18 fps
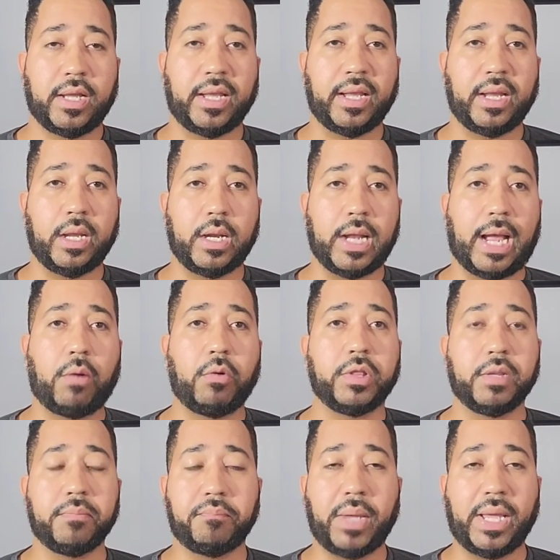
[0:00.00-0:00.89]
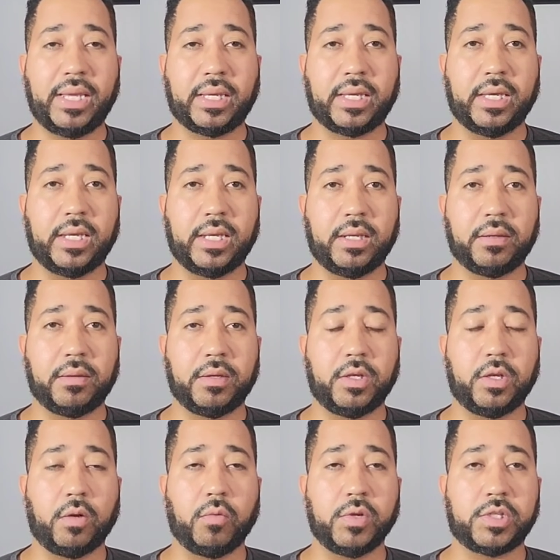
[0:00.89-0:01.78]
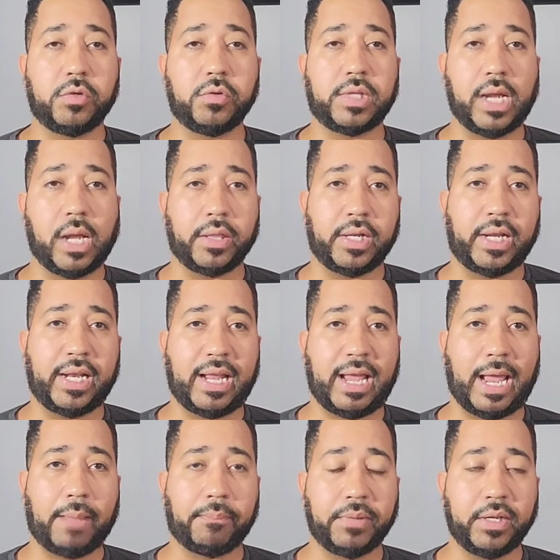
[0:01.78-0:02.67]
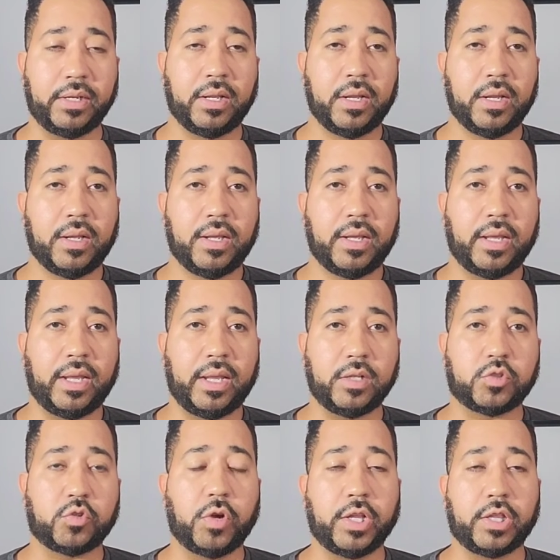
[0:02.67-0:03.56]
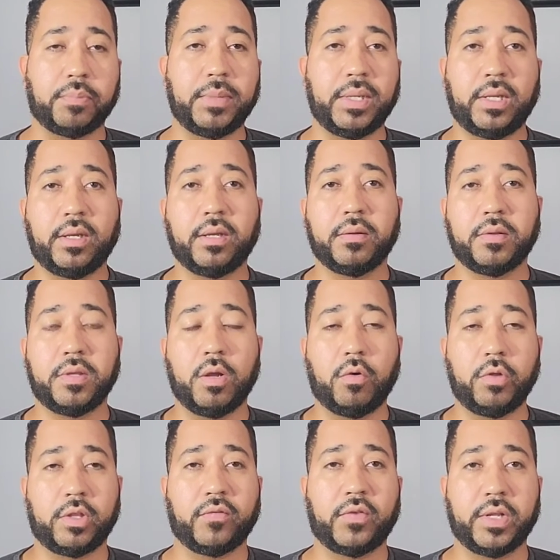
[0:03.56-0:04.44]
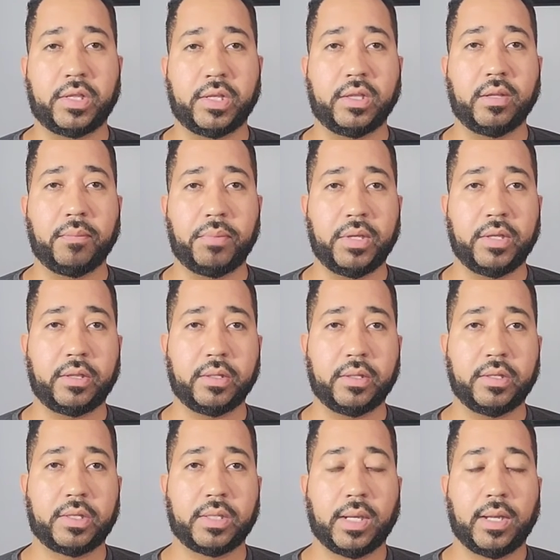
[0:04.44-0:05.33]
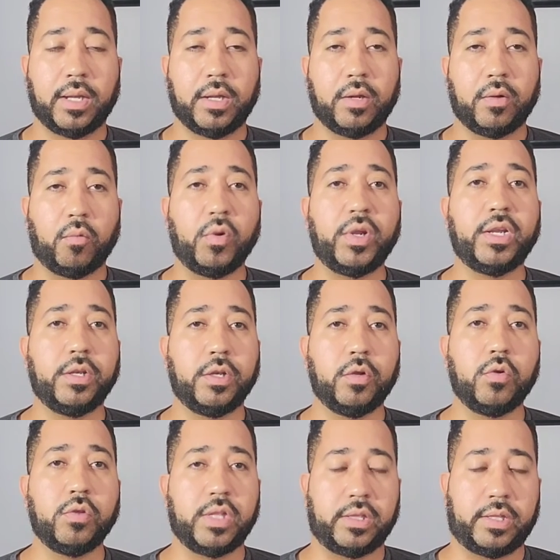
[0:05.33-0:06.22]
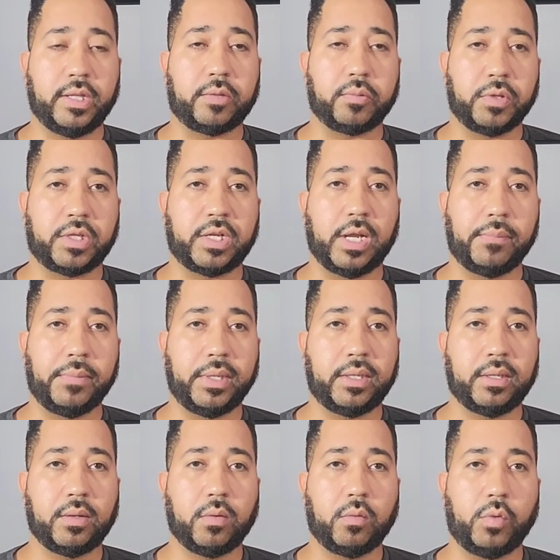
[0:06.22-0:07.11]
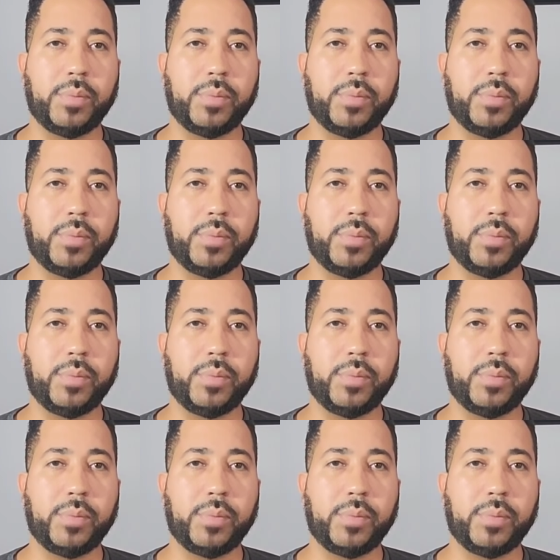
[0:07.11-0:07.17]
And I was in banking, you know, when 2008 happened, and trust me, those of us in the business, we knew that this was coming.